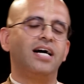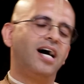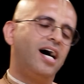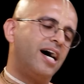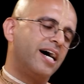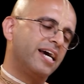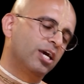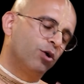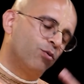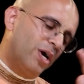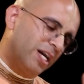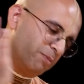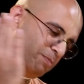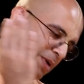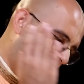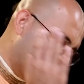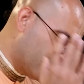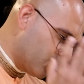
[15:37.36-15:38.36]
I
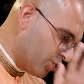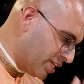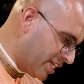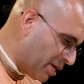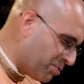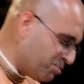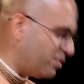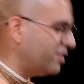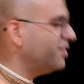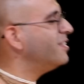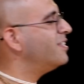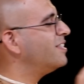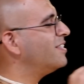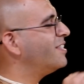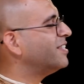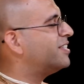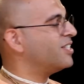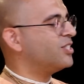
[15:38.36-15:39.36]
went back to the temple,
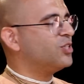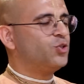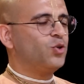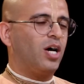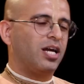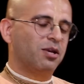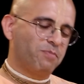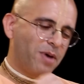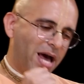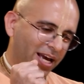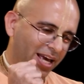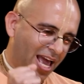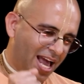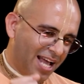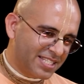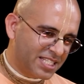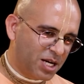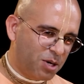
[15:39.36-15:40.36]
joined back
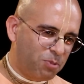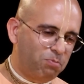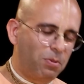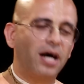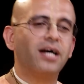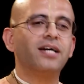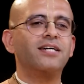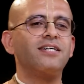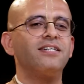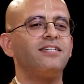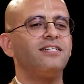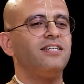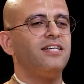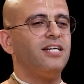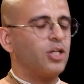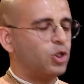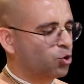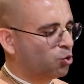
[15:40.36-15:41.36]
as a monk,
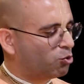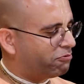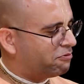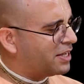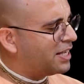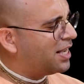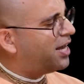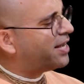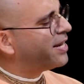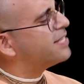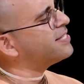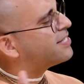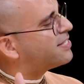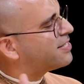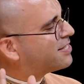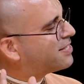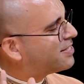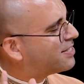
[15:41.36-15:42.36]
took VRS,
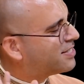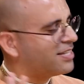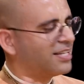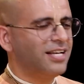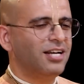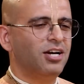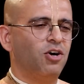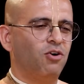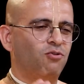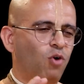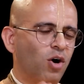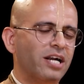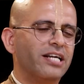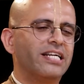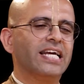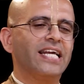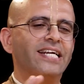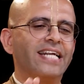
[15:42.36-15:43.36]

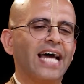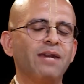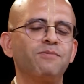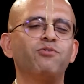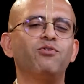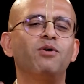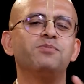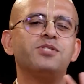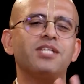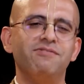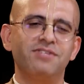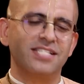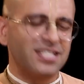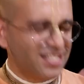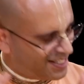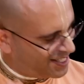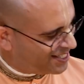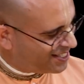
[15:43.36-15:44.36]
voluntary retirement from
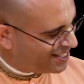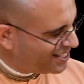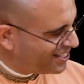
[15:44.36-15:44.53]
services,